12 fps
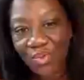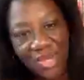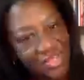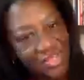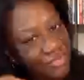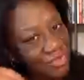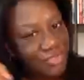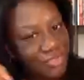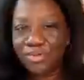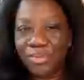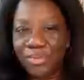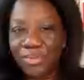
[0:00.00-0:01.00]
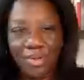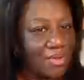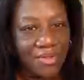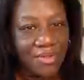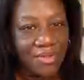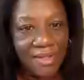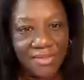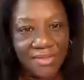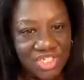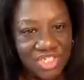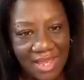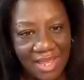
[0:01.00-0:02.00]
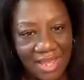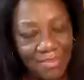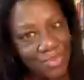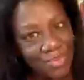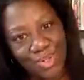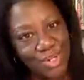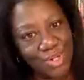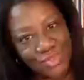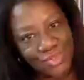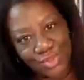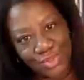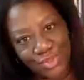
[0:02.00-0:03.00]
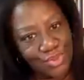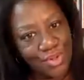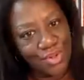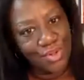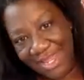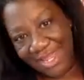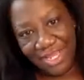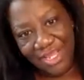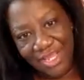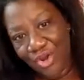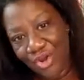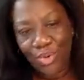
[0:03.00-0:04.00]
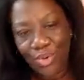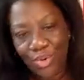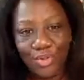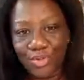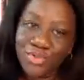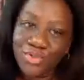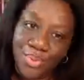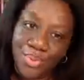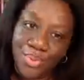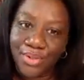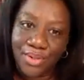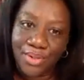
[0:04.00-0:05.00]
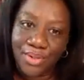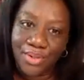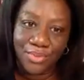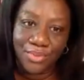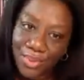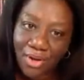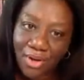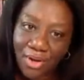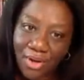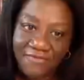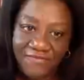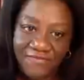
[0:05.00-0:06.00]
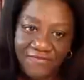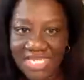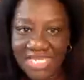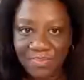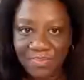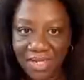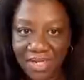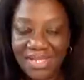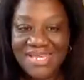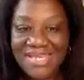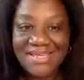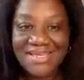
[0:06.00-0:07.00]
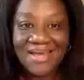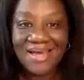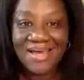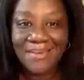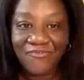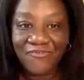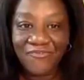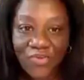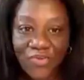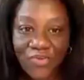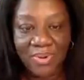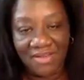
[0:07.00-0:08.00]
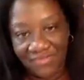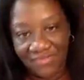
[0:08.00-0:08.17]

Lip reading: Whether you are on the chat boards or you're on Reddit or you're on Twitter or you are on Facebook, my first